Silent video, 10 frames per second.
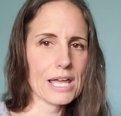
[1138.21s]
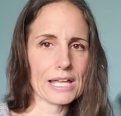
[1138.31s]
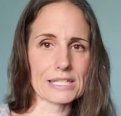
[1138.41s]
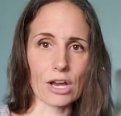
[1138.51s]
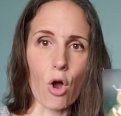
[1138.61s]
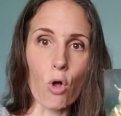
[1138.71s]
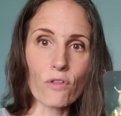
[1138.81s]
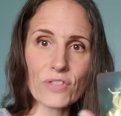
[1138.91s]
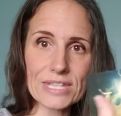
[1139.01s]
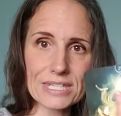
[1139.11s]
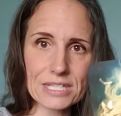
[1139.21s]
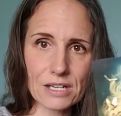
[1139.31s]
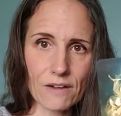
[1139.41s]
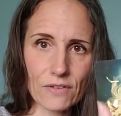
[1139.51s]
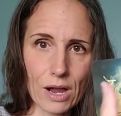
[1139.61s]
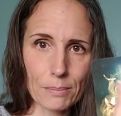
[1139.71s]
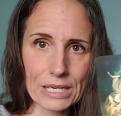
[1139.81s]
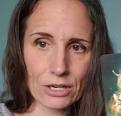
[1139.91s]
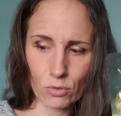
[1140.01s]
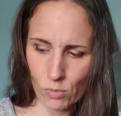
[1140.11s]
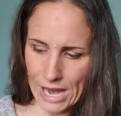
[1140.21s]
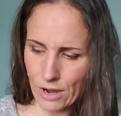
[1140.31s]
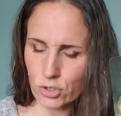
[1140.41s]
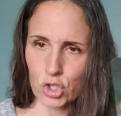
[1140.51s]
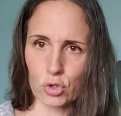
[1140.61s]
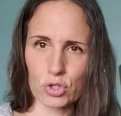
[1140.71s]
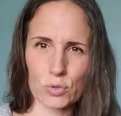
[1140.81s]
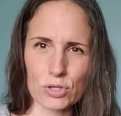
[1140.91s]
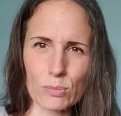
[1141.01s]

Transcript: It's like all this stuff coming in around you. So it's